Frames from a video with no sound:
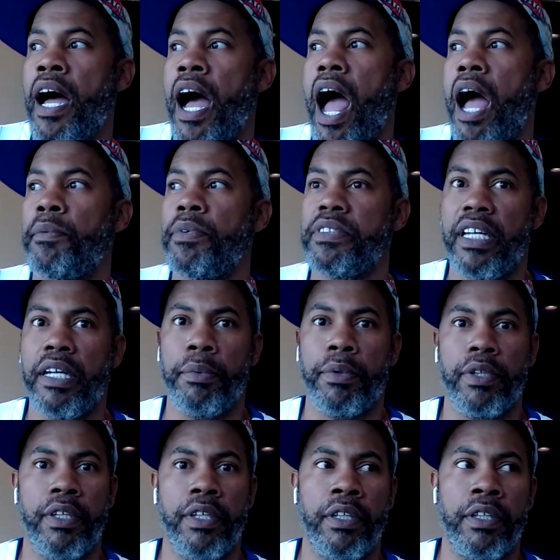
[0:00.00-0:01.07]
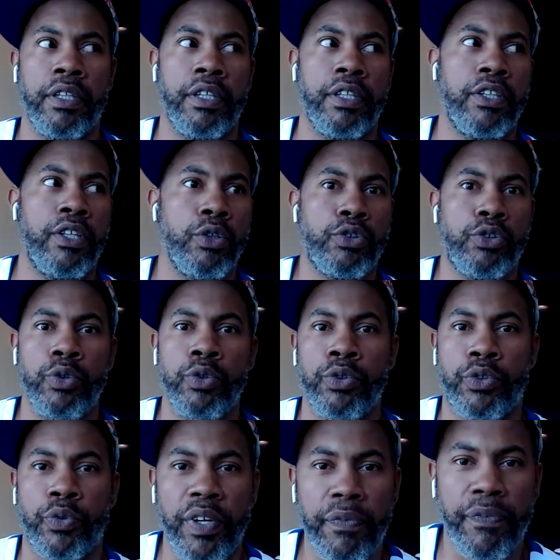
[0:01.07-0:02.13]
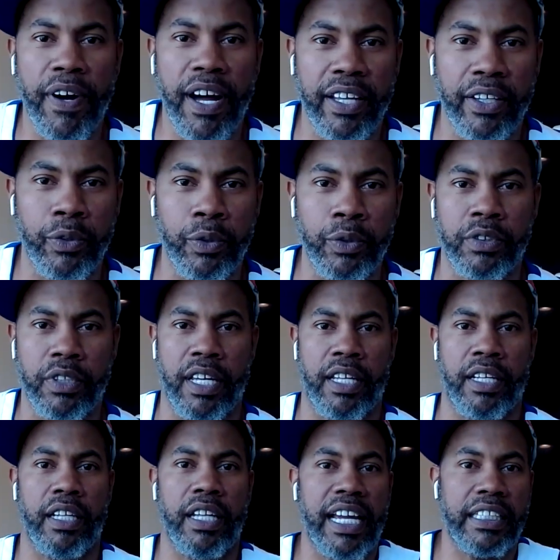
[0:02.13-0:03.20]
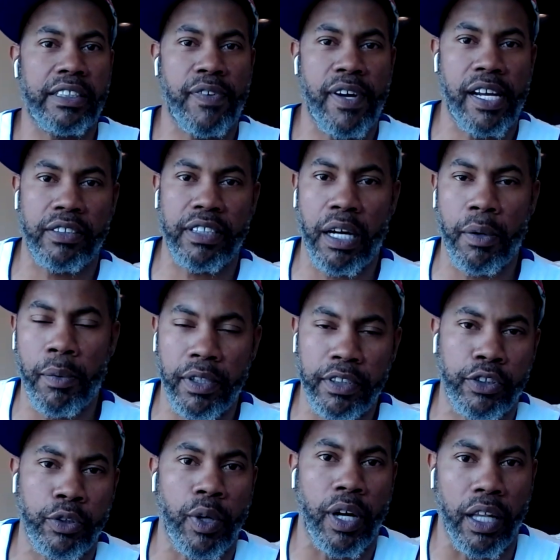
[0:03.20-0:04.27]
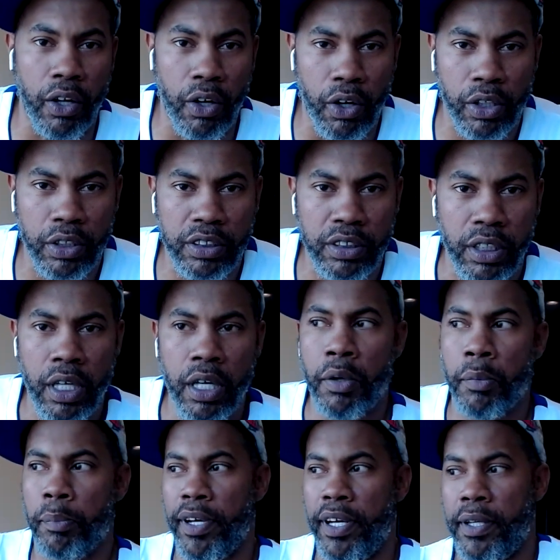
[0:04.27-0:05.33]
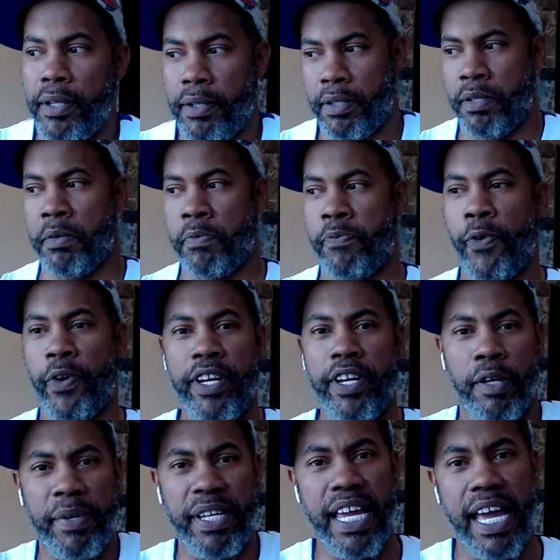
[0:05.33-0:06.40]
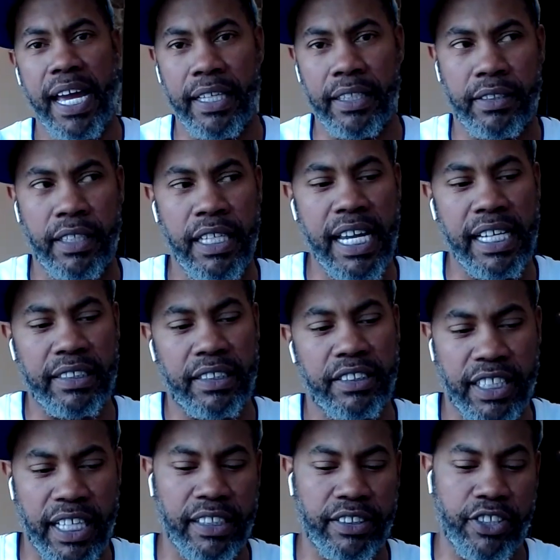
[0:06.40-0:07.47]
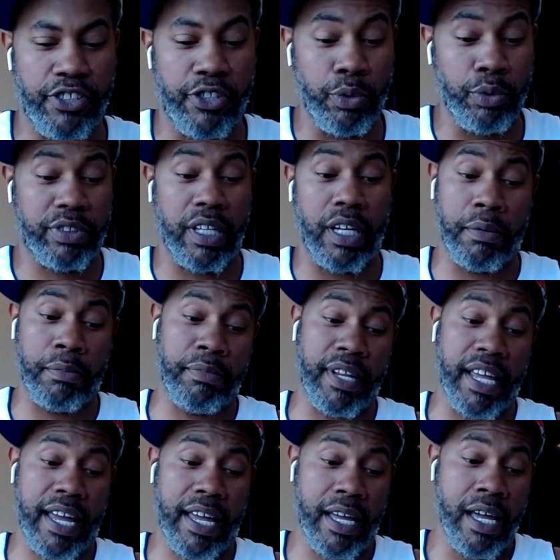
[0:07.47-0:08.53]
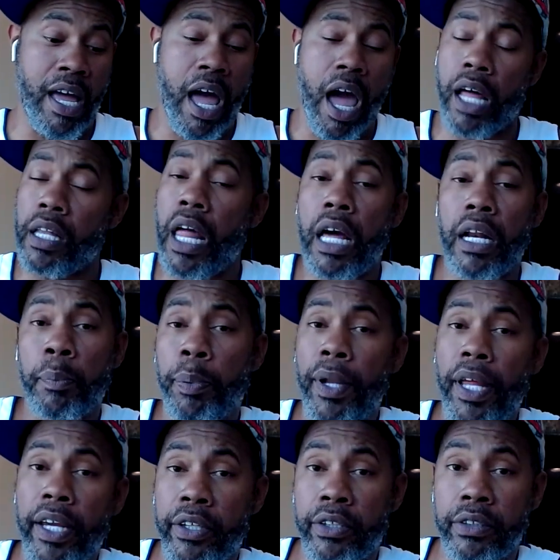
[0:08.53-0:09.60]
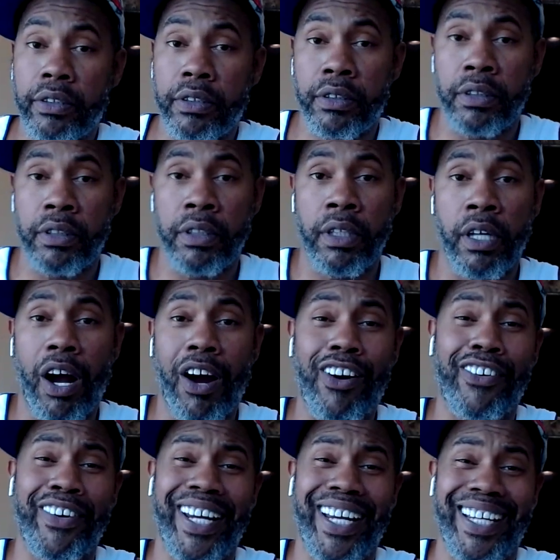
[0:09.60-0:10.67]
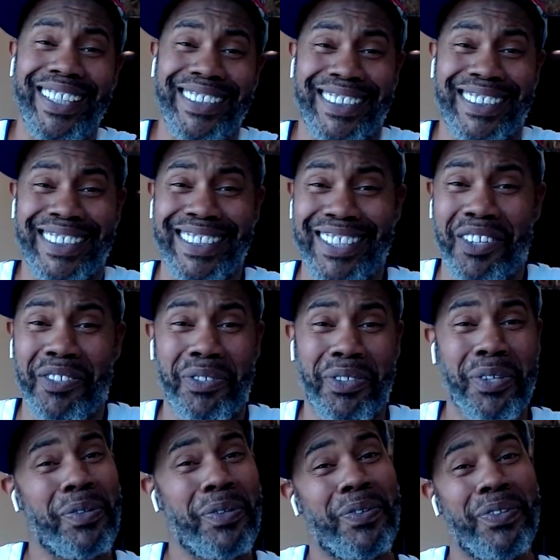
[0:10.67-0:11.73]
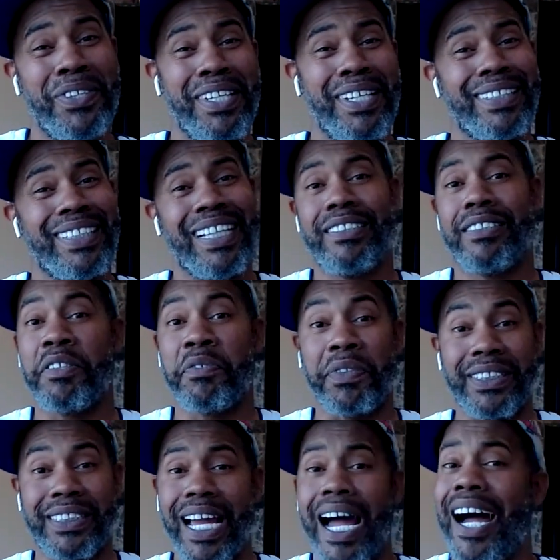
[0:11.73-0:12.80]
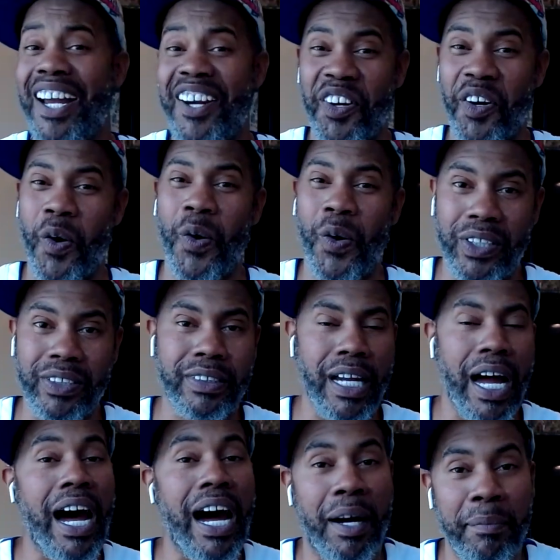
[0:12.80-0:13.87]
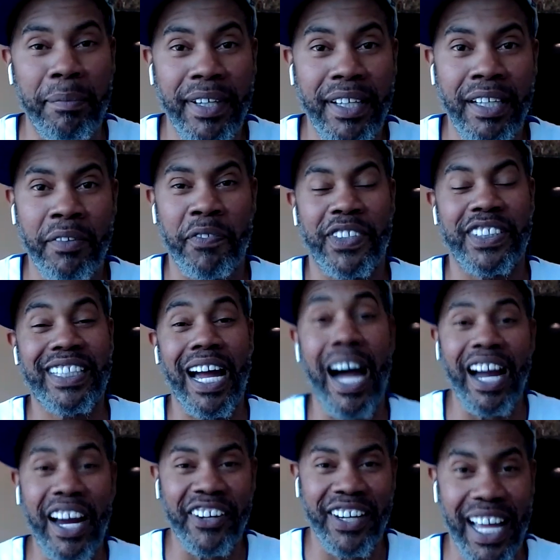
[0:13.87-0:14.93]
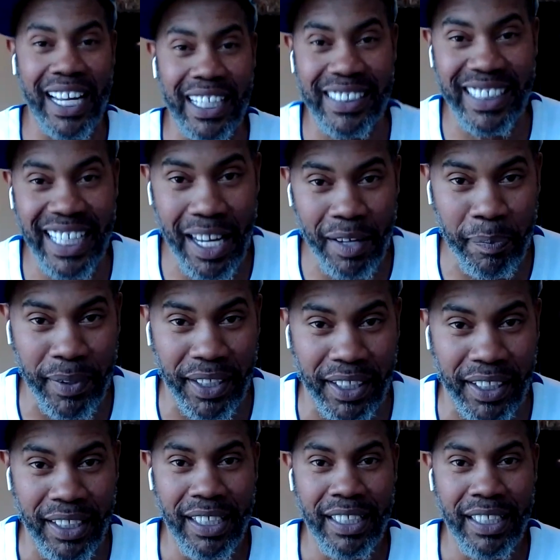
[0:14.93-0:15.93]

I was able to go to three finals, and the last finals I went to, I lost, but for him, he has he has a chance to do something that a lot of players our age don't do. That's the retire on top, retire that champion.